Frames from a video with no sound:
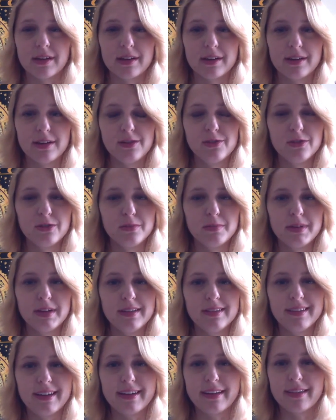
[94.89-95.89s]
It could just be
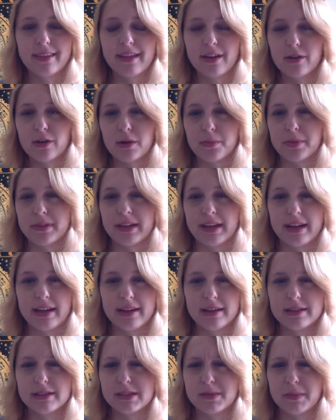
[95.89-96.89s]
like there are
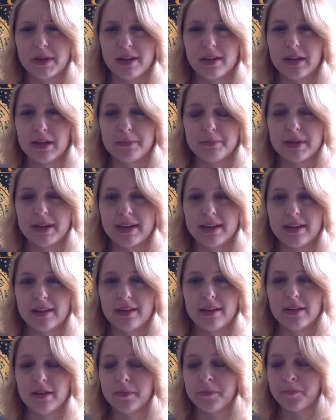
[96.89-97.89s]
plans being
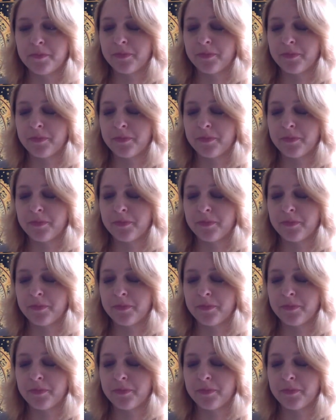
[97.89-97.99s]
made